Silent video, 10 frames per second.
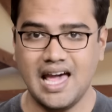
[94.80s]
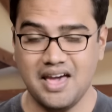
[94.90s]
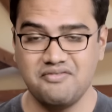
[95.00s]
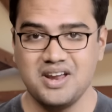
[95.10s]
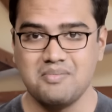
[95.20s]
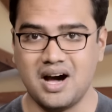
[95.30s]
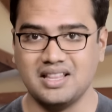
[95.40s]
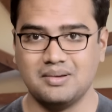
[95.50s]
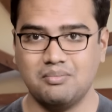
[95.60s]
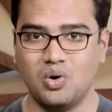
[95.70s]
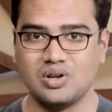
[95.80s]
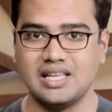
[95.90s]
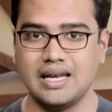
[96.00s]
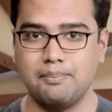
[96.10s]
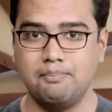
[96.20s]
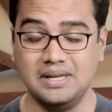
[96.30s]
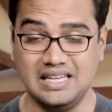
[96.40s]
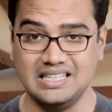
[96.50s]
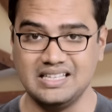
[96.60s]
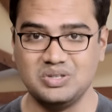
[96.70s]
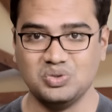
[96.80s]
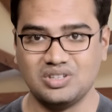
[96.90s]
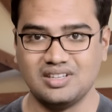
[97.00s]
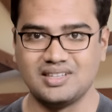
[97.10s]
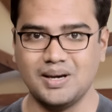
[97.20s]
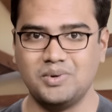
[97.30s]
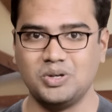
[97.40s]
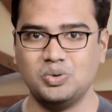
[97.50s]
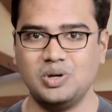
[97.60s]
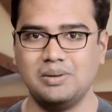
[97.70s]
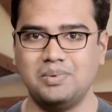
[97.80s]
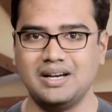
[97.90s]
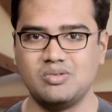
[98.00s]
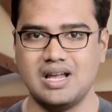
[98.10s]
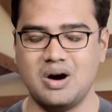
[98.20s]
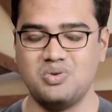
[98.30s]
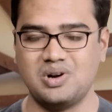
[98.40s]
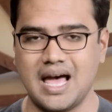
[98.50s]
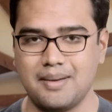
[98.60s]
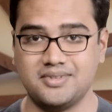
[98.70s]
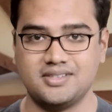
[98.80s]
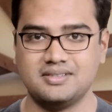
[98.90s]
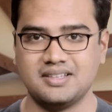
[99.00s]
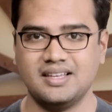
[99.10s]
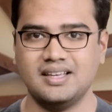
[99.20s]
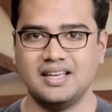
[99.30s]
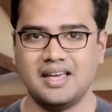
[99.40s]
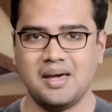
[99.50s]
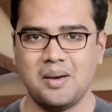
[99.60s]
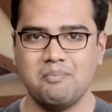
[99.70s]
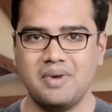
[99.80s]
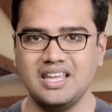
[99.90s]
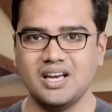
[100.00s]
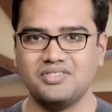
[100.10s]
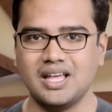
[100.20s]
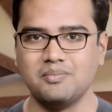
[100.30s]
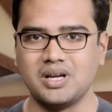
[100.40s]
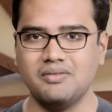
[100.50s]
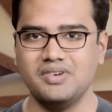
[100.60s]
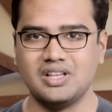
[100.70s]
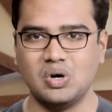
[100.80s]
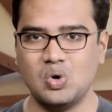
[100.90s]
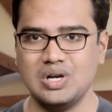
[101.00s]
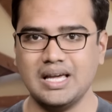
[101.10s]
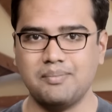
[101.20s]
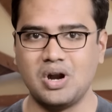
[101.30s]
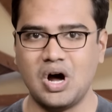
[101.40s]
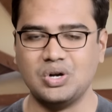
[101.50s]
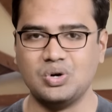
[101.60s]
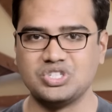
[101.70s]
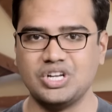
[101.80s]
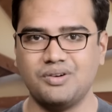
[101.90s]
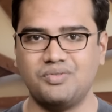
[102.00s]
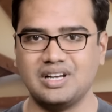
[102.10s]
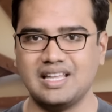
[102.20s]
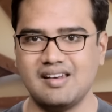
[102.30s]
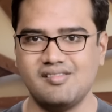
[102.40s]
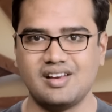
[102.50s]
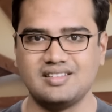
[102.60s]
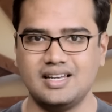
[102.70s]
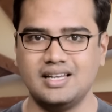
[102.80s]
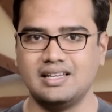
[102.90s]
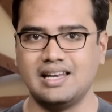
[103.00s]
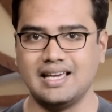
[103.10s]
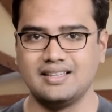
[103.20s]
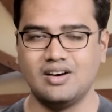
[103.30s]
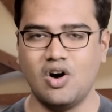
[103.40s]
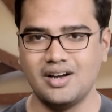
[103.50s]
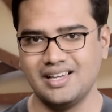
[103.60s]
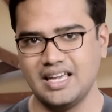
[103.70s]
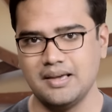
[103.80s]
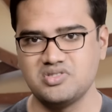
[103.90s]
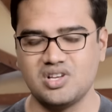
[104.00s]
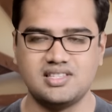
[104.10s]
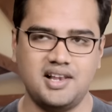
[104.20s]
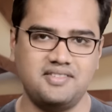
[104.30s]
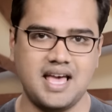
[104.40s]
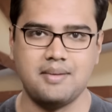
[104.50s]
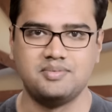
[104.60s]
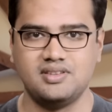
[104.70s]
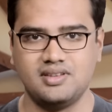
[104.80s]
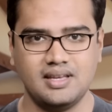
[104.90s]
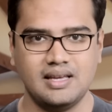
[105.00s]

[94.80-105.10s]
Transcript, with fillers: Every month, more than a billion users come to Google Play to download apps. Many of them come with only a broad notion of what they are interested in like horror games or selfie apps.